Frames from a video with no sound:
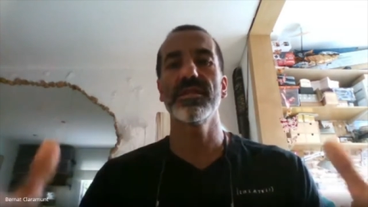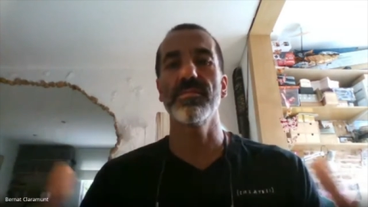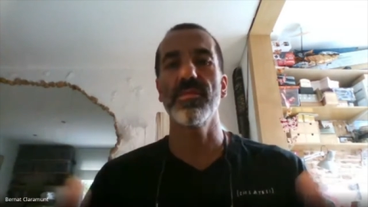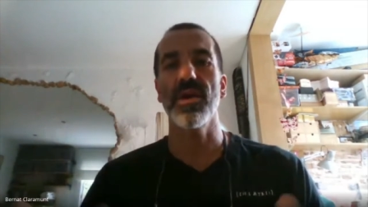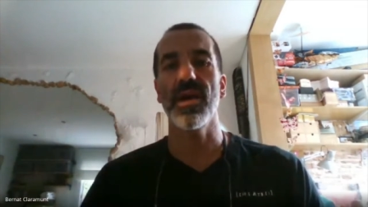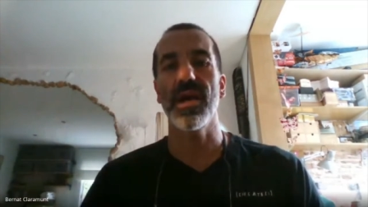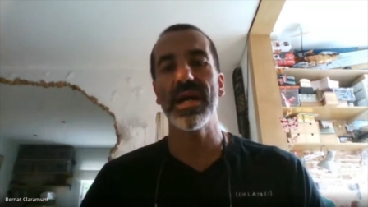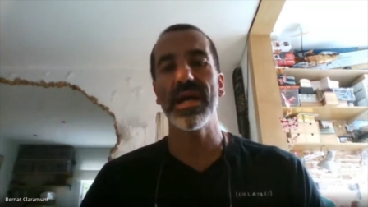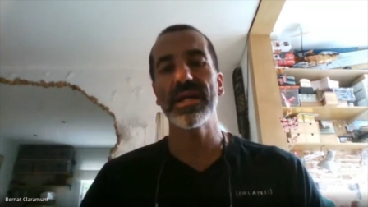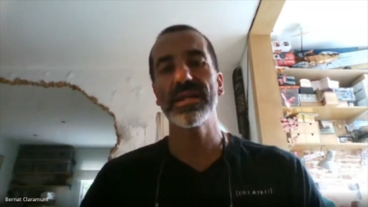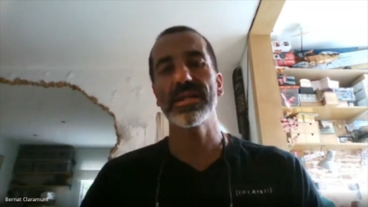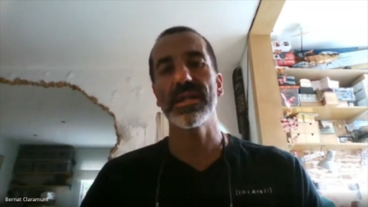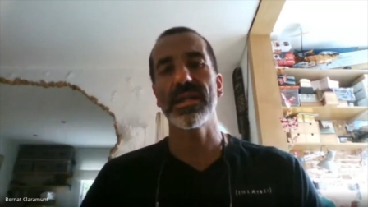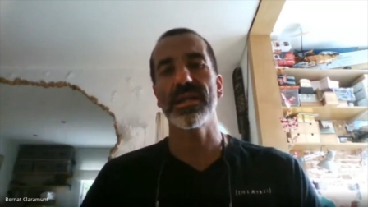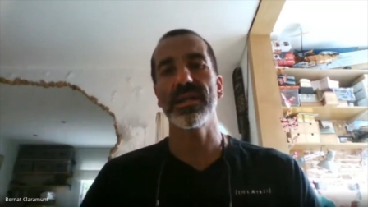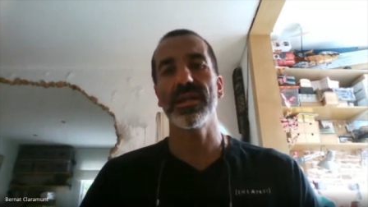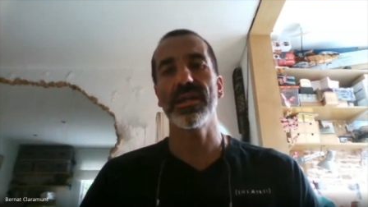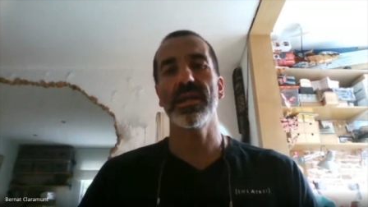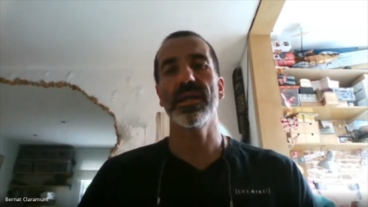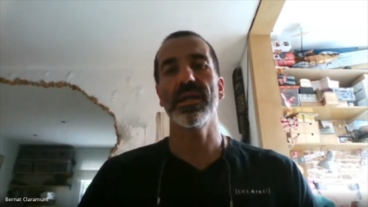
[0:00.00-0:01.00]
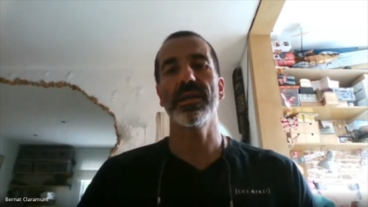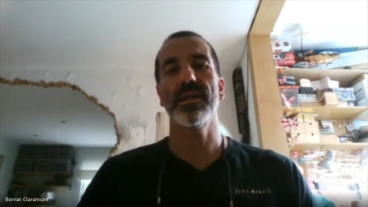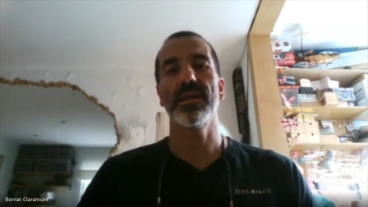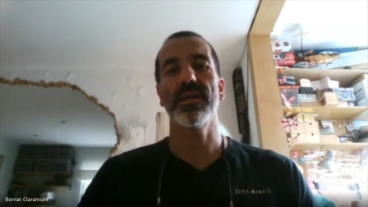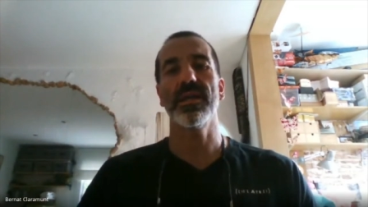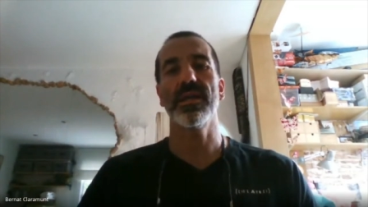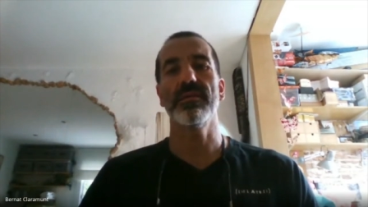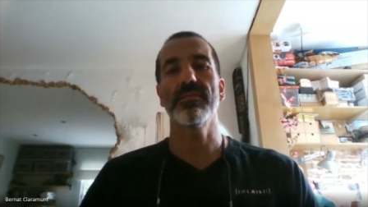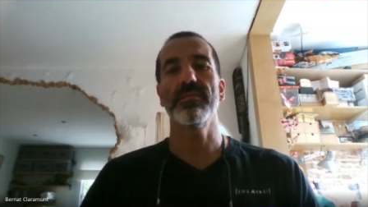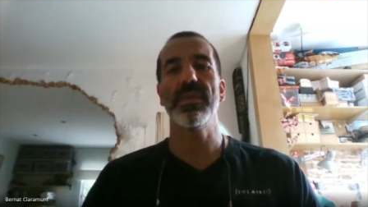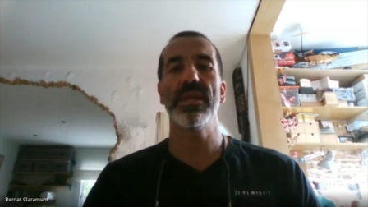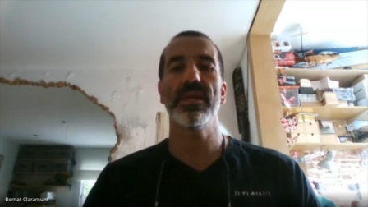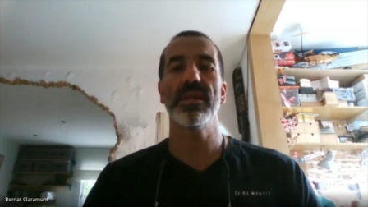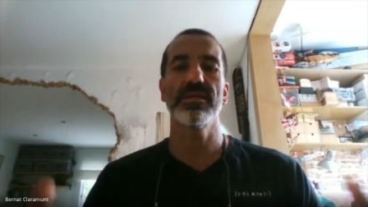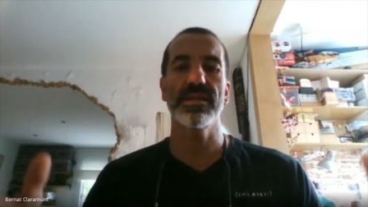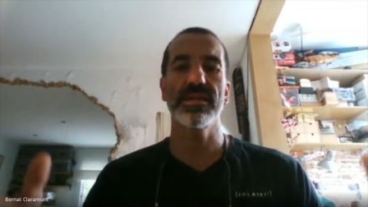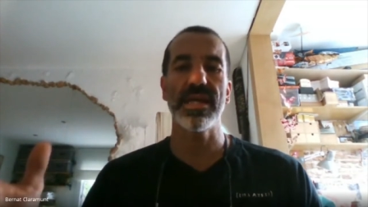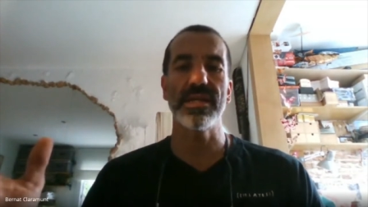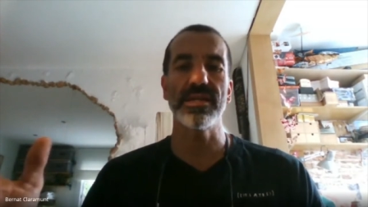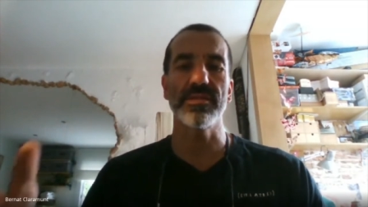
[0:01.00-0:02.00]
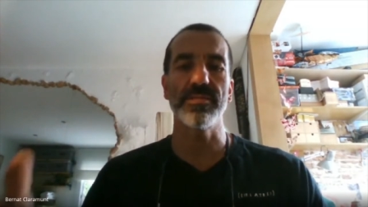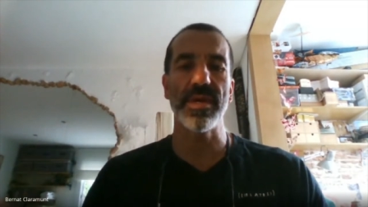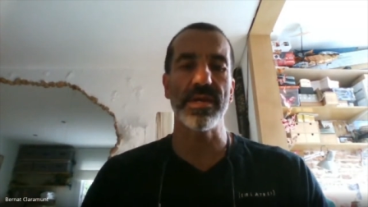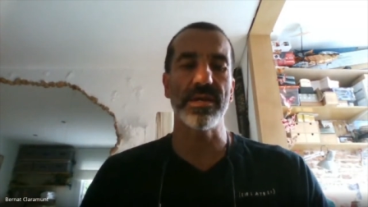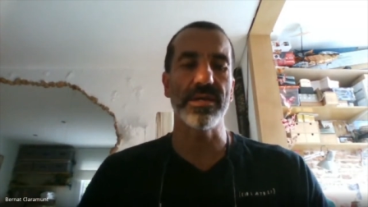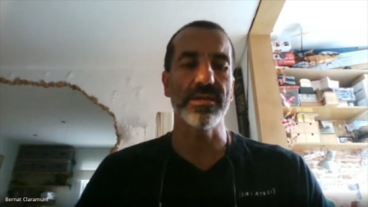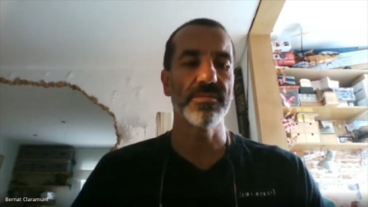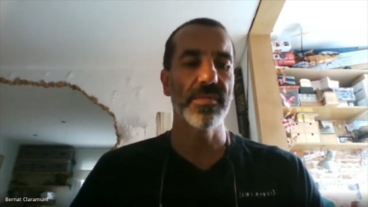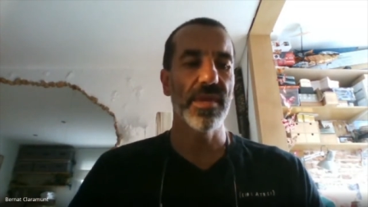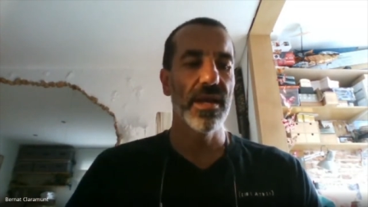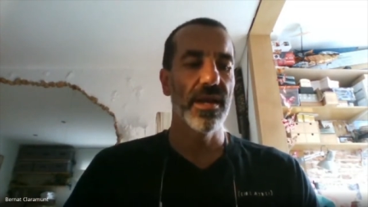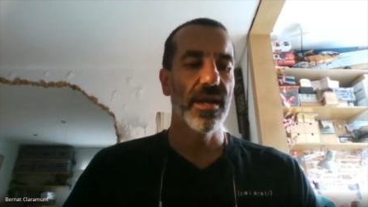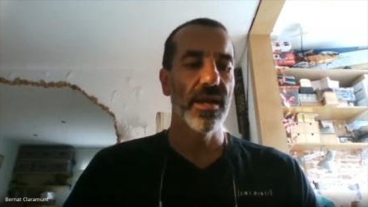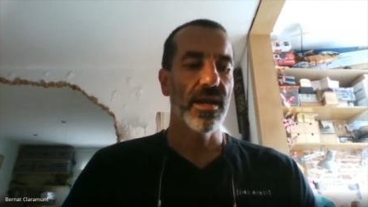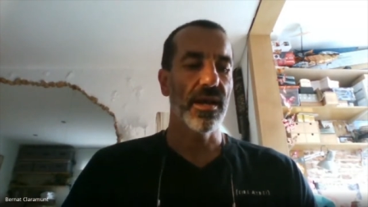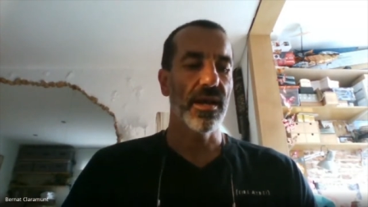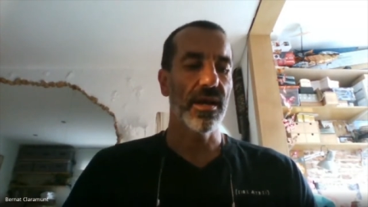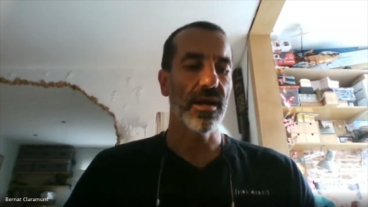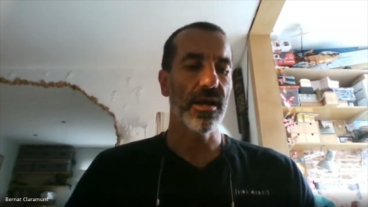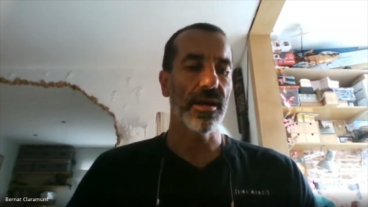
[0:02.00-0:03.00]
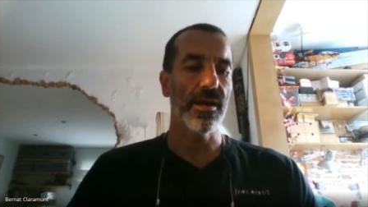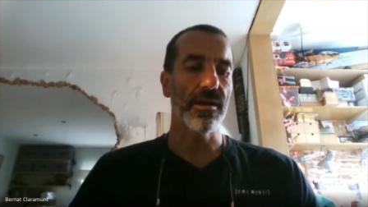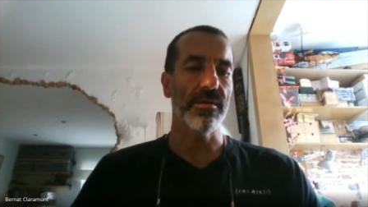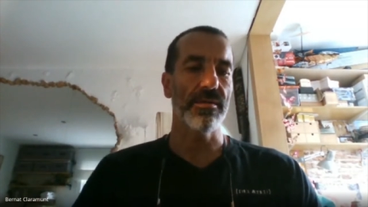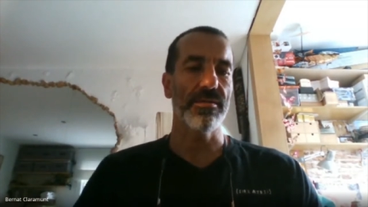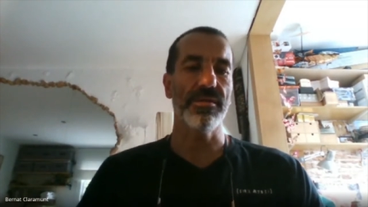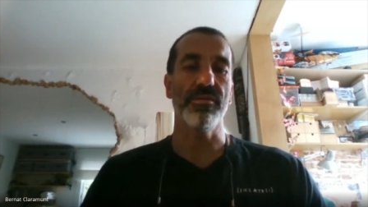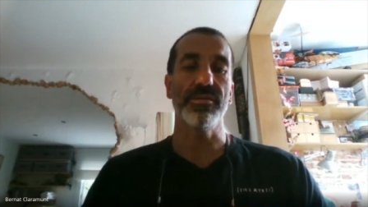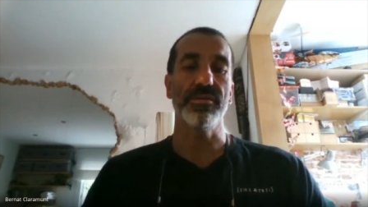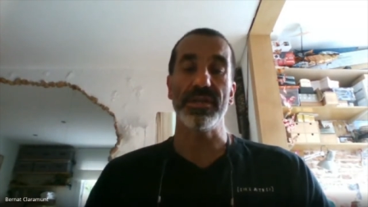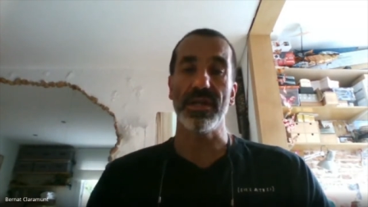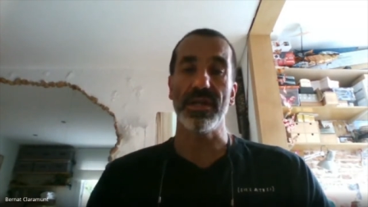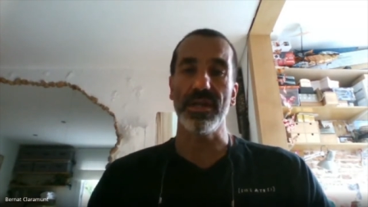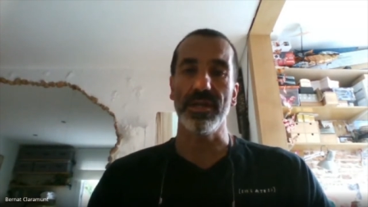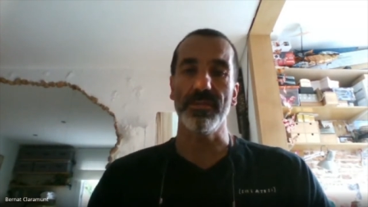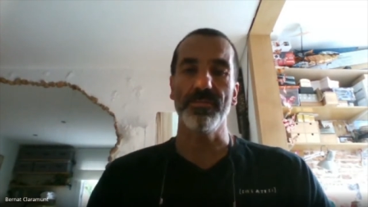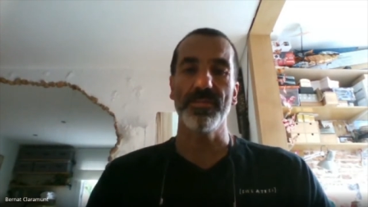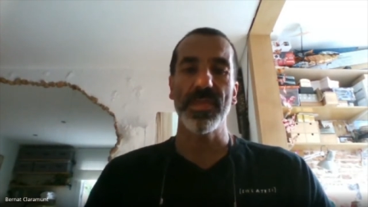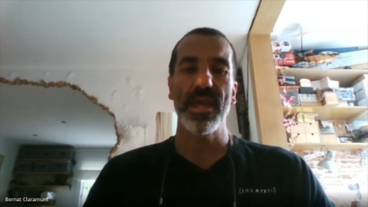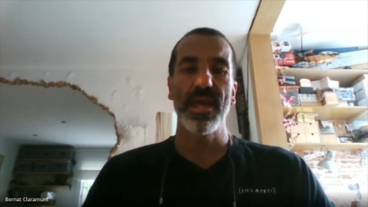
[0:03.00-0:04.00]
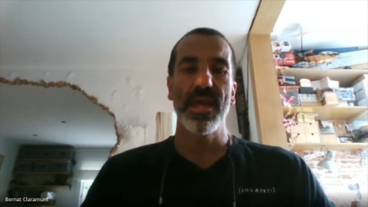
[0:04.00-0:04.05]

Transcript: among us and, and, and make science better uh, theoretically.